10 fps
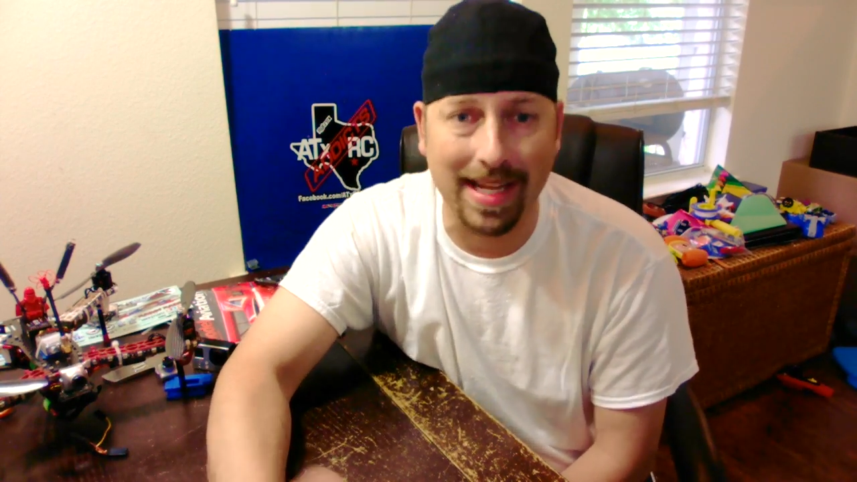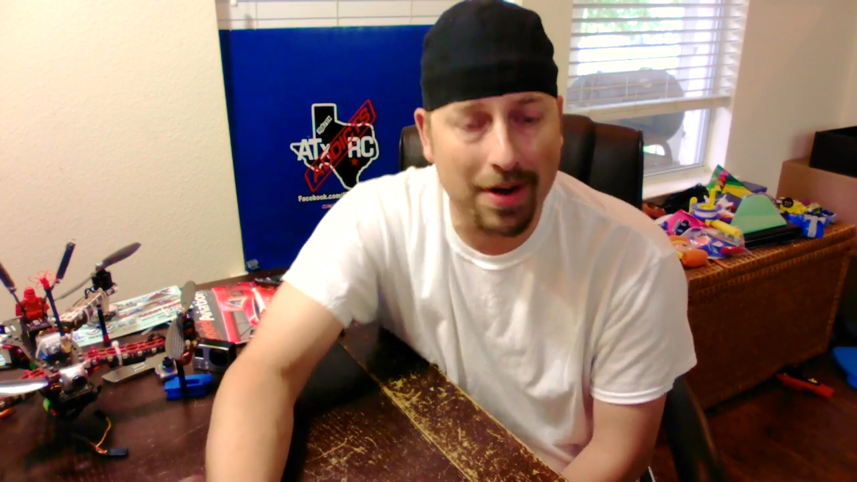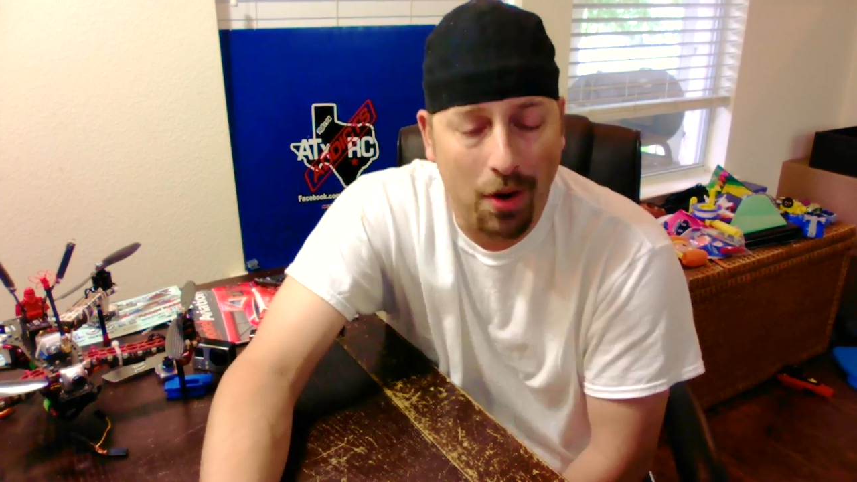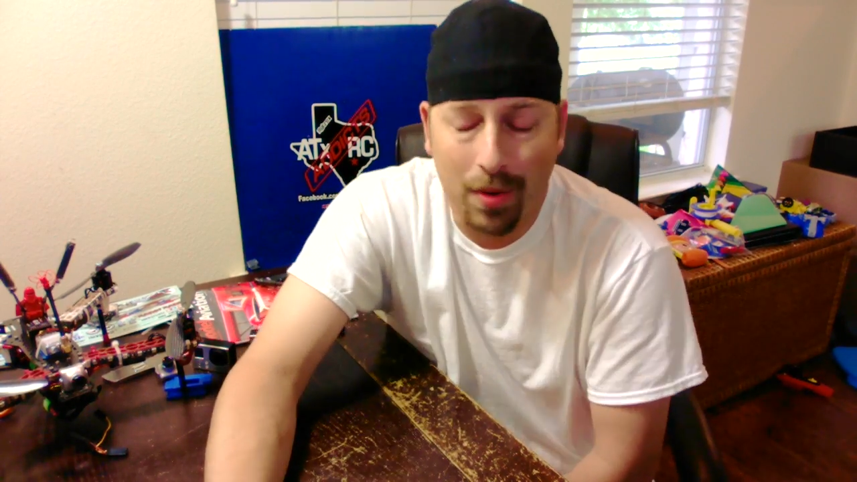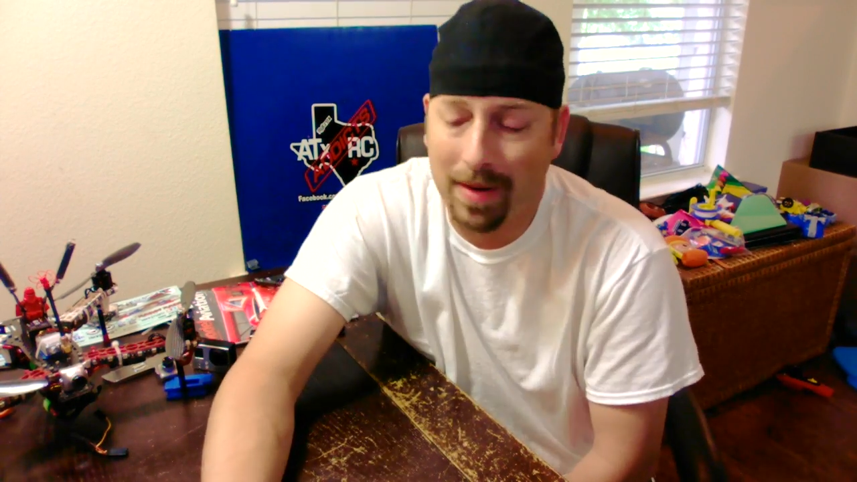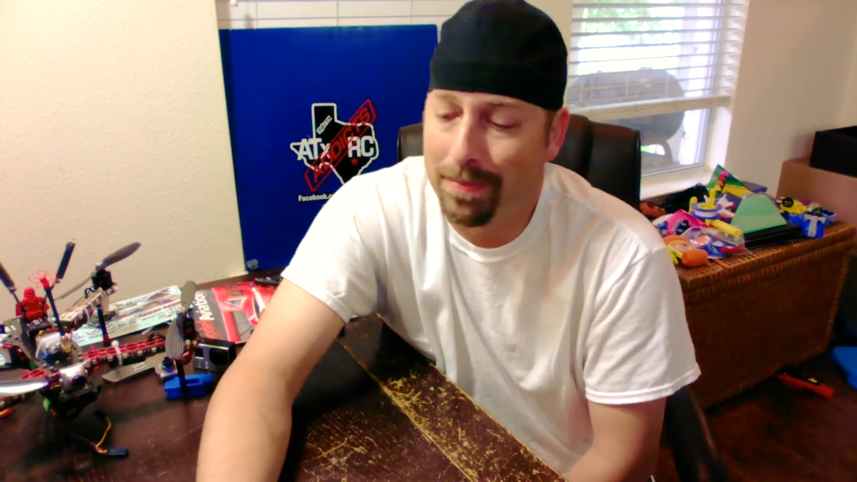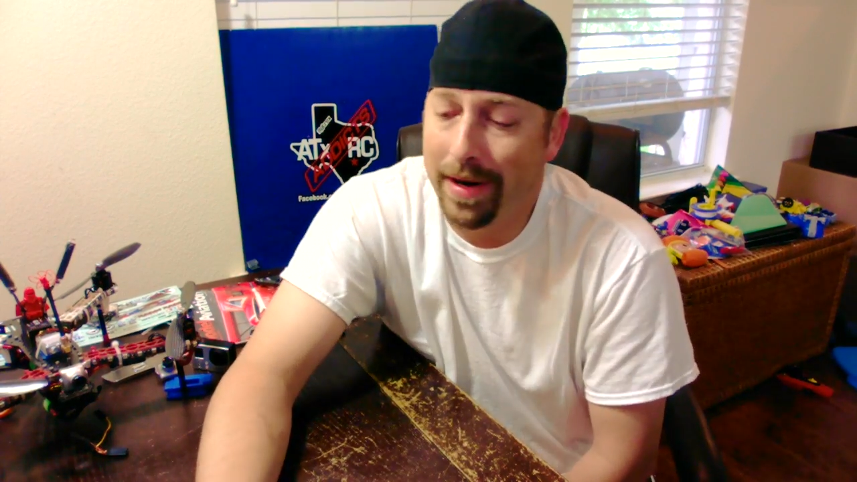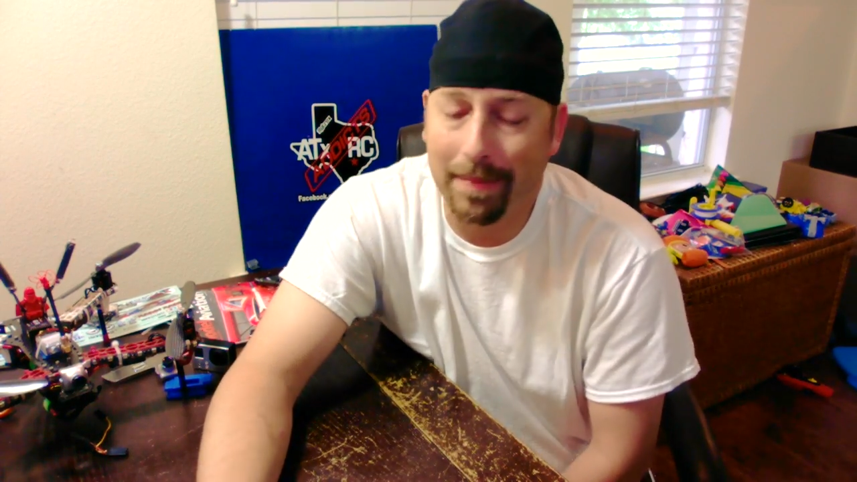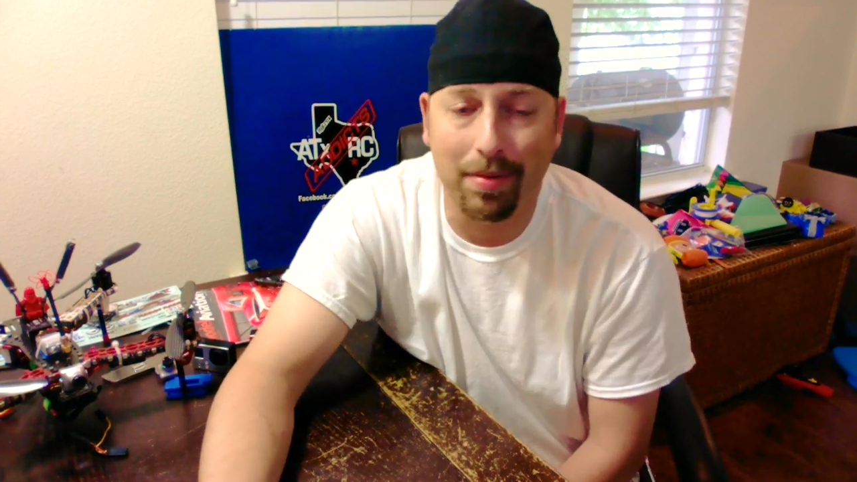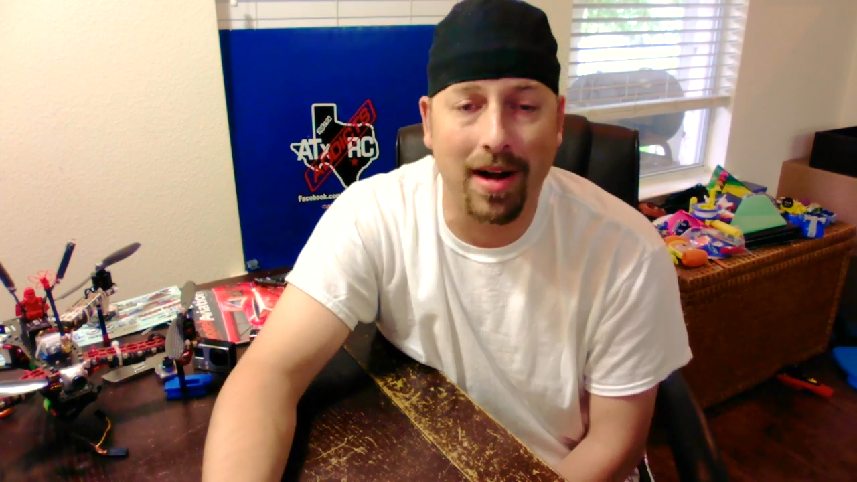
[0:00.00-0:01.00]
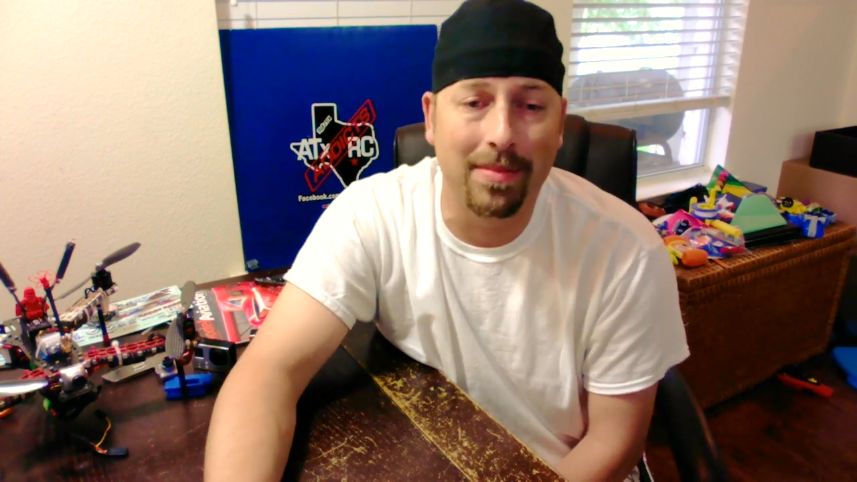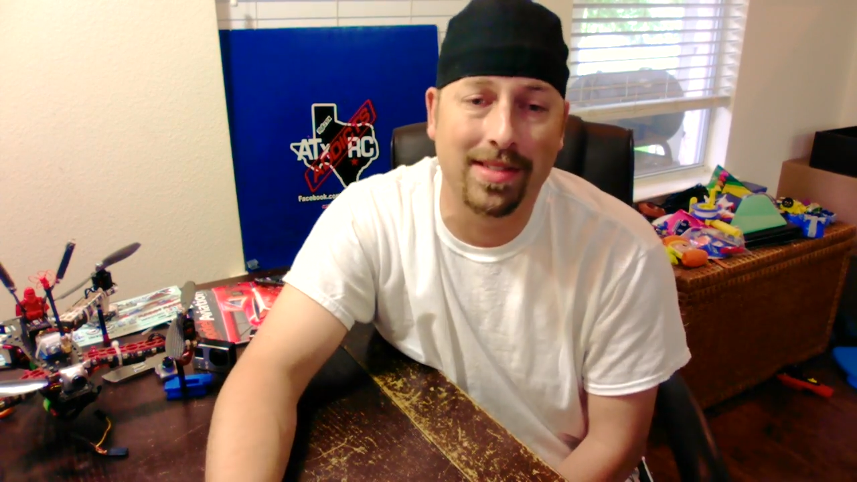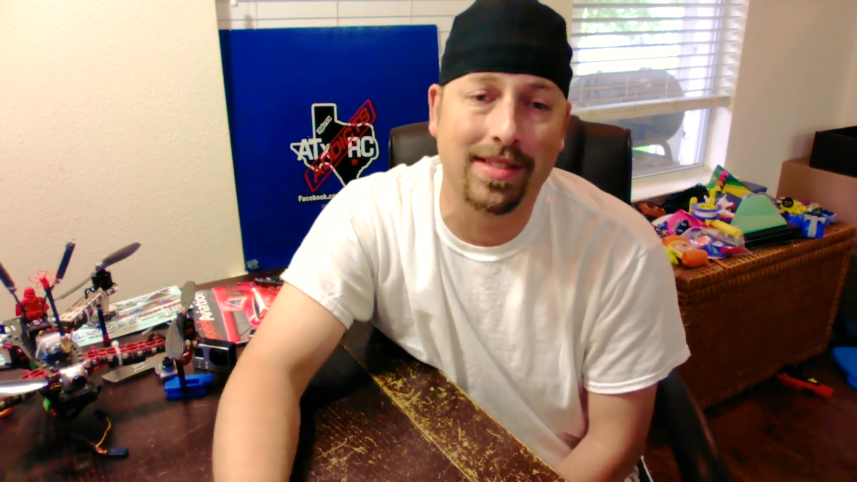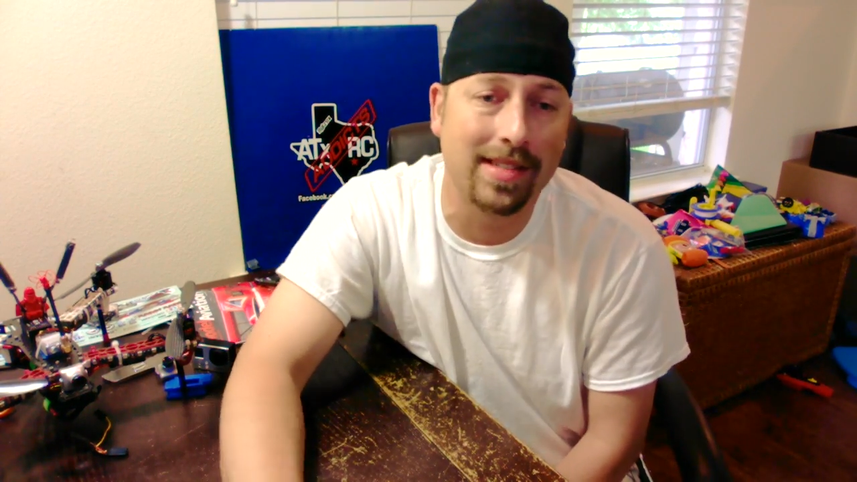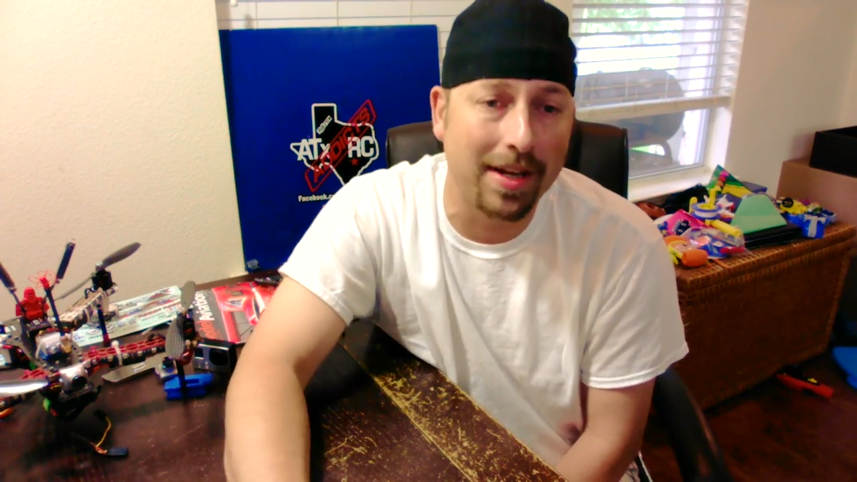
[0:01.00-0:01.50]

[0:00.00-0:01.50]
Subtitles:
They don't want to break promises.